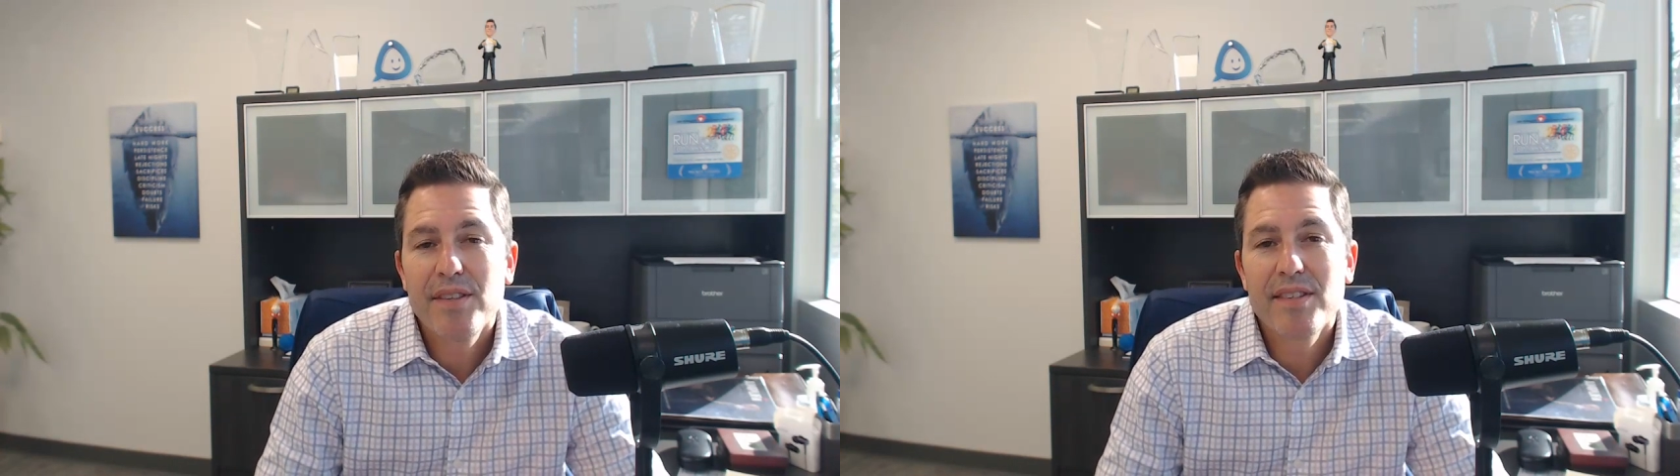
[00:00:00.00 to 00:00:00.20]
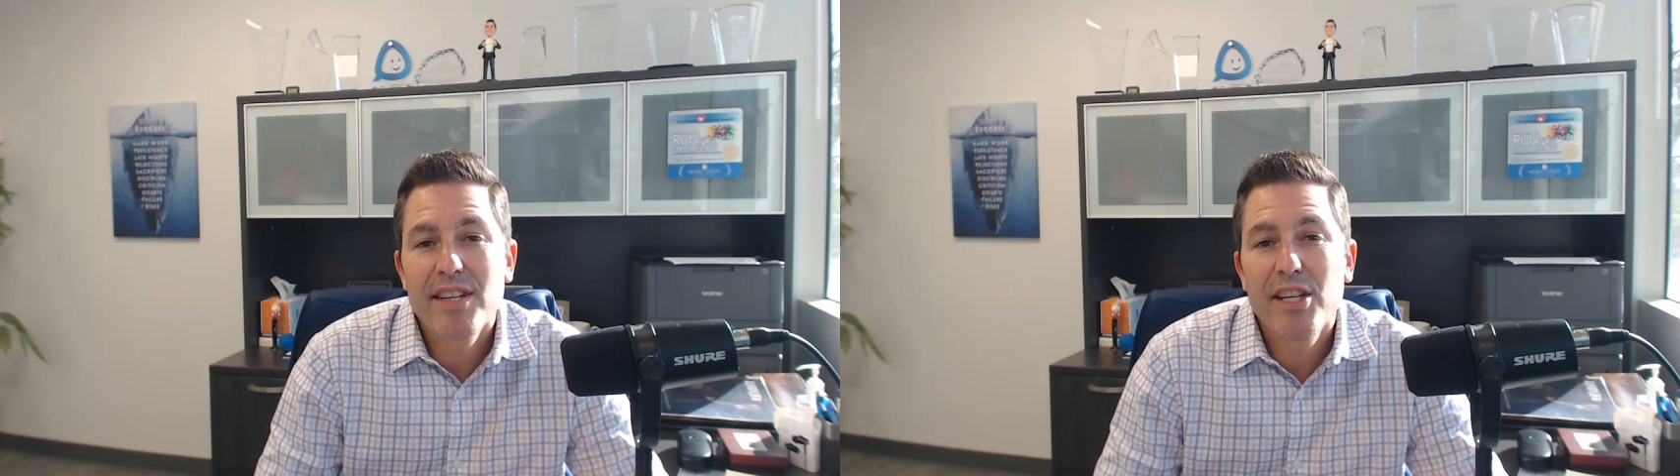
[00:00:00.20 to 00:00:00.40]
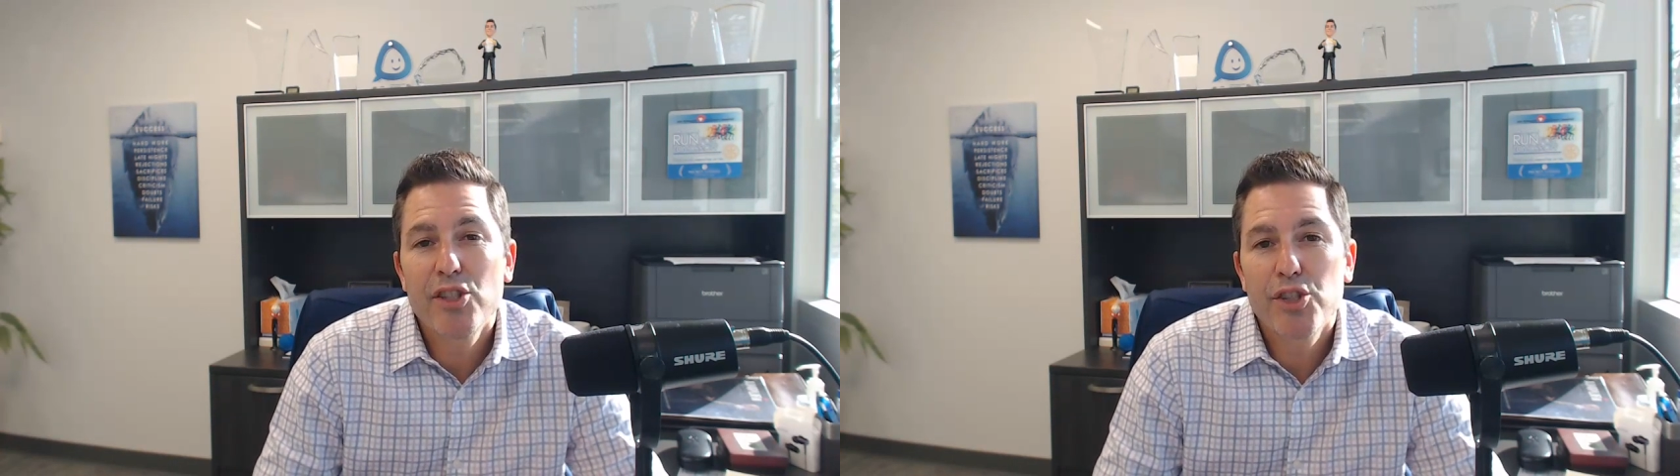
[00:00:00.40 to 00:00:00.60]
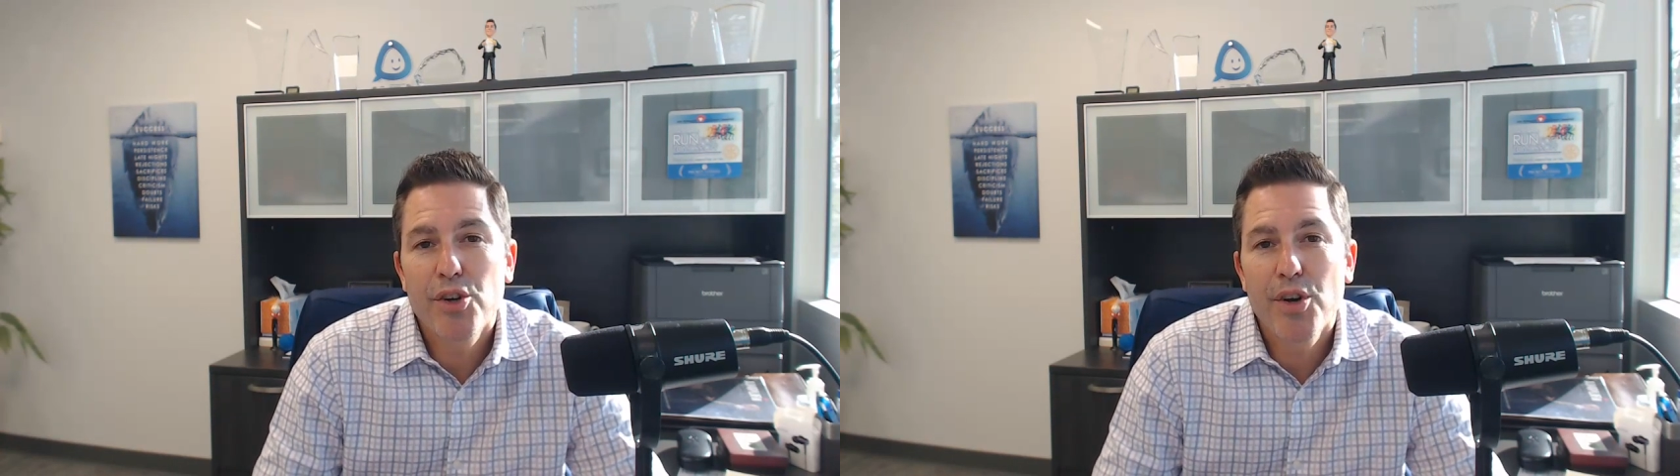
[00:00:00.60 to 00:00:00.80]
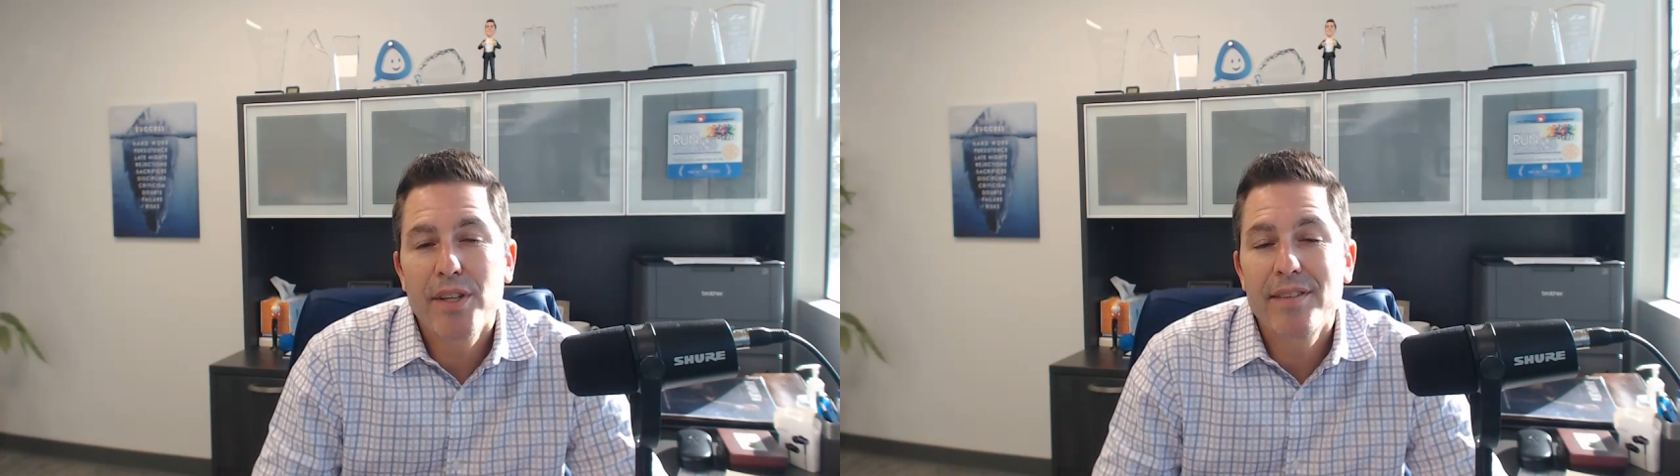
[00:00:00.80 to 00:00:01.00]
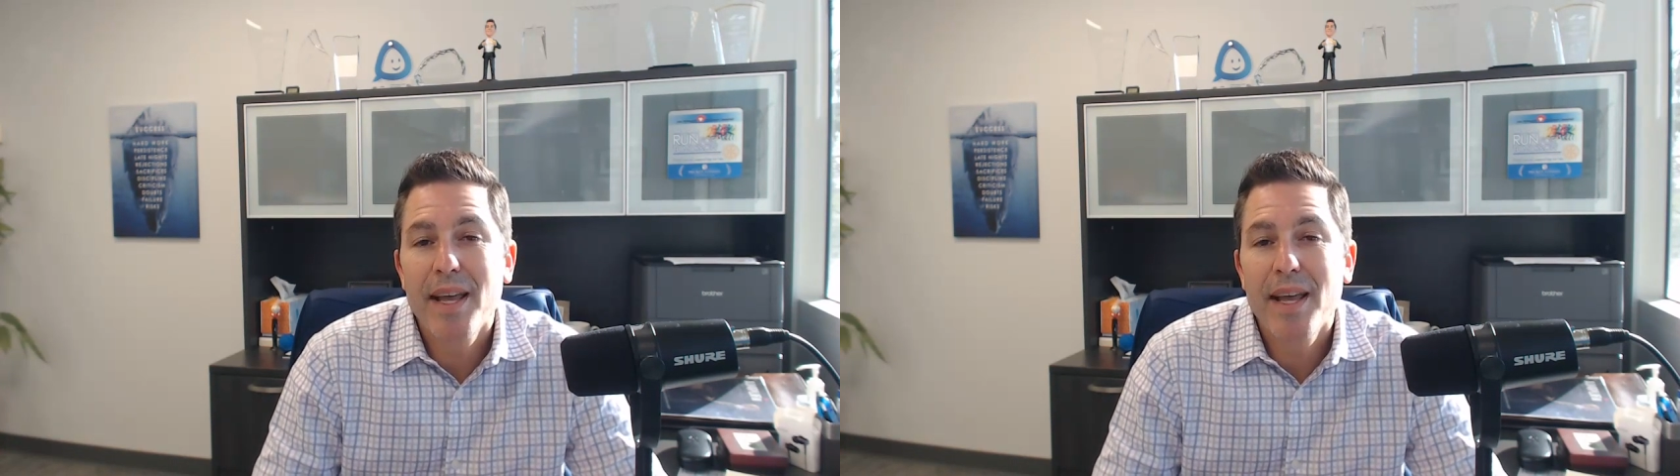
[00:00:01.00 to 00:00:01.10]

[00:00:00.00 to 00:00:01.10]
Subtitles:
is an insurance